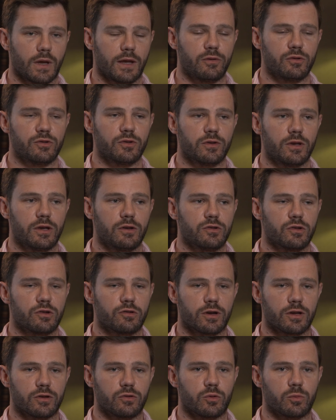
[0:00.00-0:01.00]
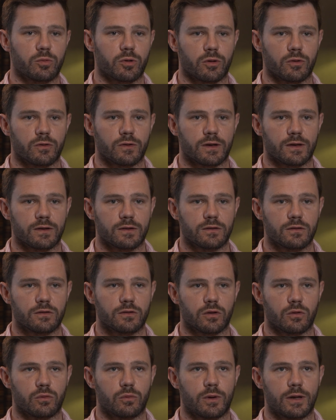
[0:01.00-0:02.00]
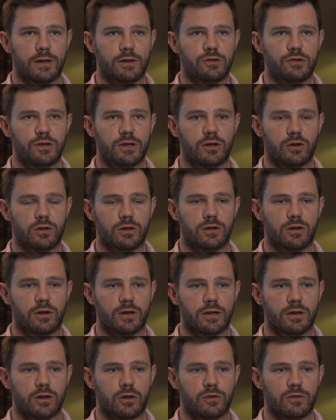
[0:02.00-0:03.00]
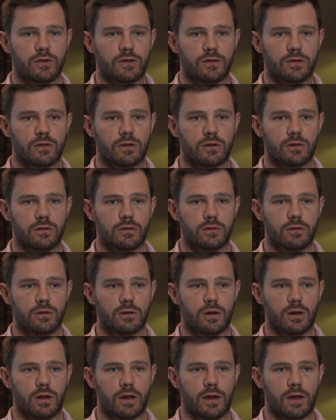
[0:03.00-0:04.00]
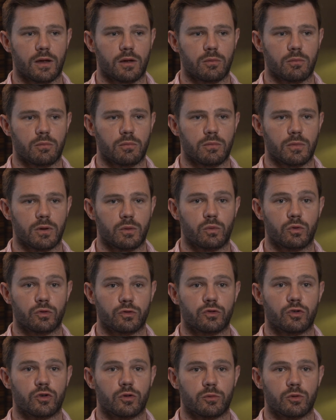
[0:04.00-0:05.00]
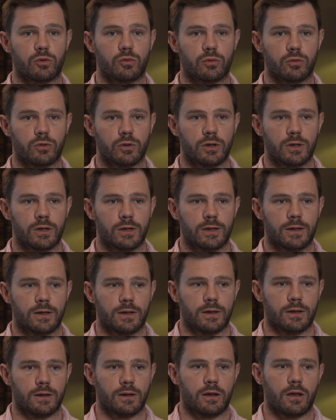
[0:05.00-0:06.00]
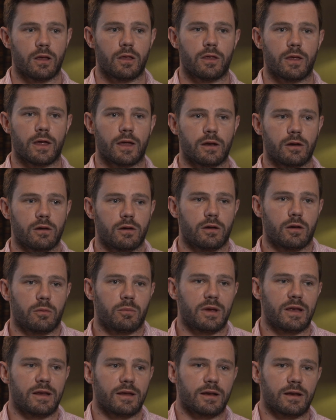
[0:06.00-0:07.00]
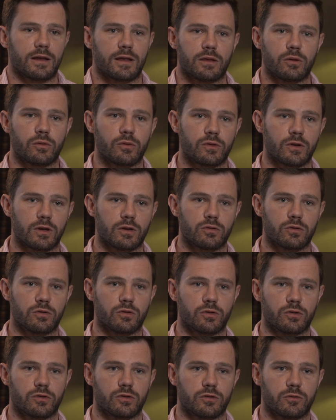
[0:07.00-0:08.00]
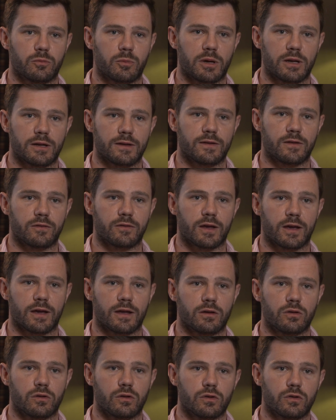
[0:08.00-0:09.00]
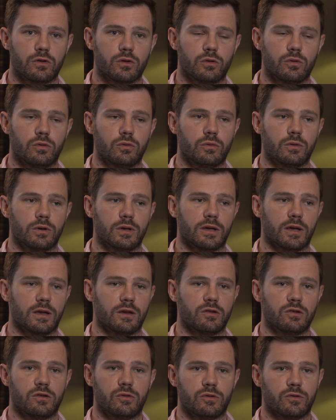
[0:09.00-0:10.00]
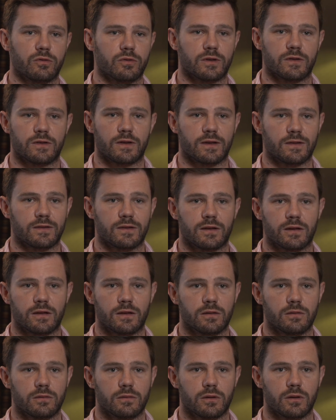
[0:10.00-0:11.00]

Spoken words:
It was a gradual process. So when she got the diagnosis that it was terminal, then immediately there was the introduction of palliative care nurse, who, again, she was fantastic.